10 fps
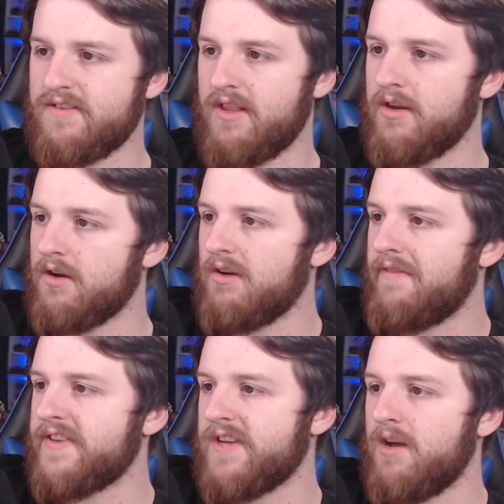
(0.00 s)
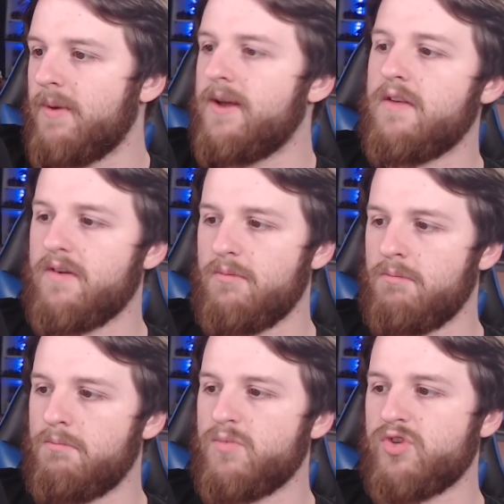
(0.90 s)
So they've got Gravis Armor, they've got
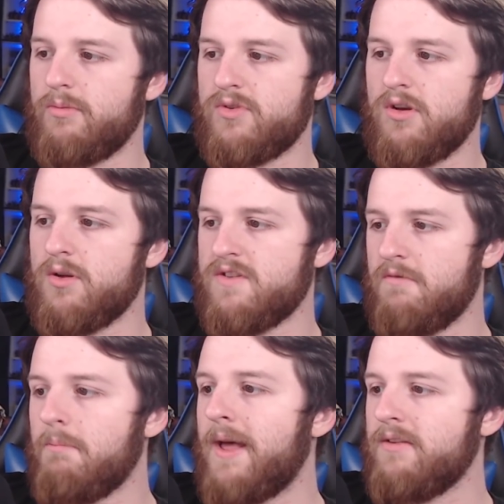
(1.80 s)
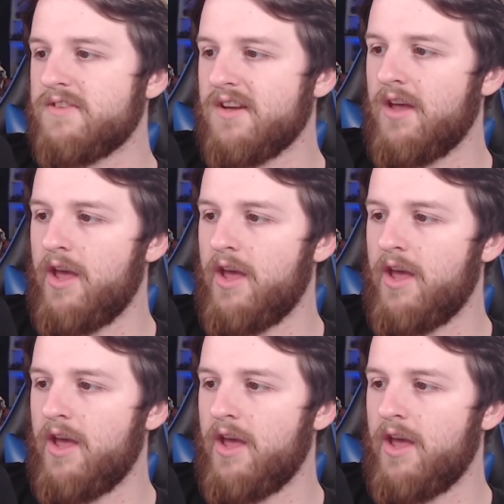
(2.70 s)
some sort of melter.